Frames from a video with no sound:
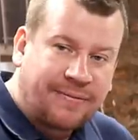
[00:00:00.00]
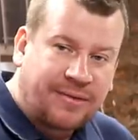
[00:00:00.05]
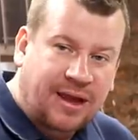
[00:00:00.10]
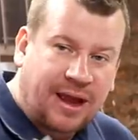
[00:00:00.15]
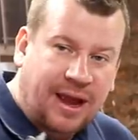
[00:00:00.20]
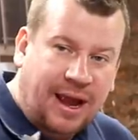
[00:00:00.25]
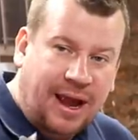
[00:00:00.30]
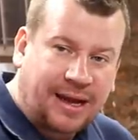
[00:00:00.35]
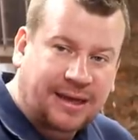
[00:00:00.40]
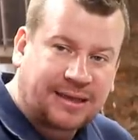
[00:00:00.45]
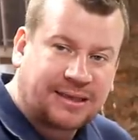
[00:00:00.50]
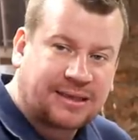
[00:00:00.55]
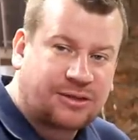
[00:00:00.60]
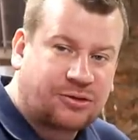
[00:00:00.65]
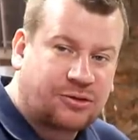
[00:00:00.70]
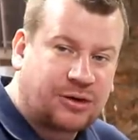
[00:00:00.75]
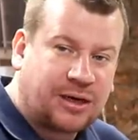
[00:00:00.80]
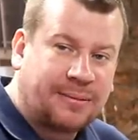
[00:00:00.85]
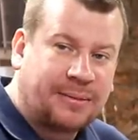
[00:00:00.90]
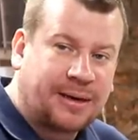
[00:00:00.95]
they're
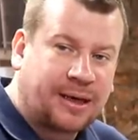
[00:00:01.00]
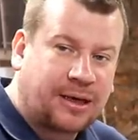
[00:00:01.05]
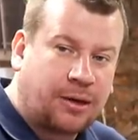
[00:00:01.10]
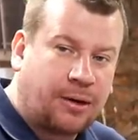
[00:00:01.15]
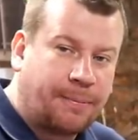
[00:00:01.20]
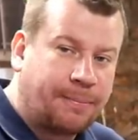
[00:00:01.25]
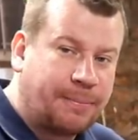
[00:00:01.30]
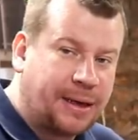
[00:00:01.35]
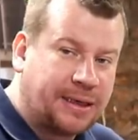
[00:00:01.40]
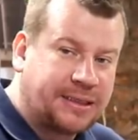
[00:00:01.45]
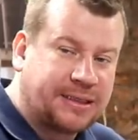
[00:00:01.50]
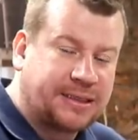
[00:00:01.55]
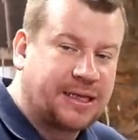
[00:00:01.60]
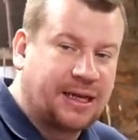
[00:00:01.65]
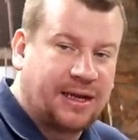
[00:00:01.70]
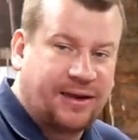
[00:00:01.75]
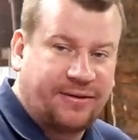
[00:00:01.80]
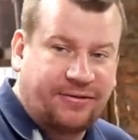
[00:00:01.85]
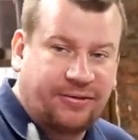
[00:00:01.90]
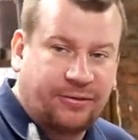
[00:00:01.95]
extremely
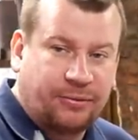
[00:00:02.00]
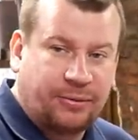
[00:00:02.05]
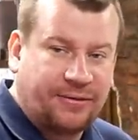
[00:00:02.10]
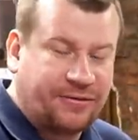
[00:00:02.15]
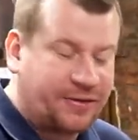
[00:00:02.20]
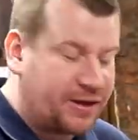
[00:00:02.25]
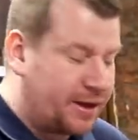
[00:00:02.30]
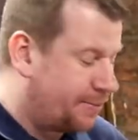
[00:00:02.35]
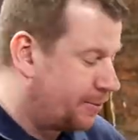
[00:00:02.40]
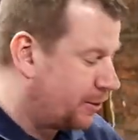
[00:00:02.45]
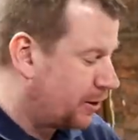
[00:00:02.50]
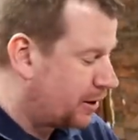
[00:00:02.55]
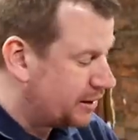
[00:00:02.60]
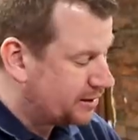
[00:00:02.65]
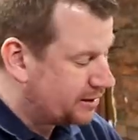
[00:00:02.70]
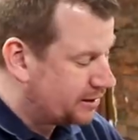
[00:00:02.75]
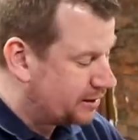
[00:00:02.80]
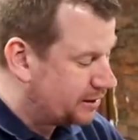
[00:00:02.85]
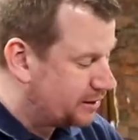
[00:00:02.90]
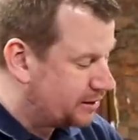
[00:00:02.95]
competitive with their
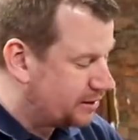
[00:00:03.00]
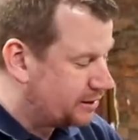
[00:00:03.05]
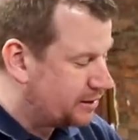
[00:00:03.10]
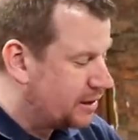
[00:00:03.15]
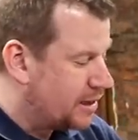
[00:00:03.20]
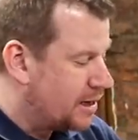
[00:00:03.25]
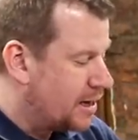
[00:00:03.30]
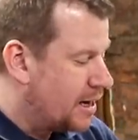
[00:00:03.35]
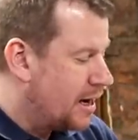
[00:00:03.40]
prices.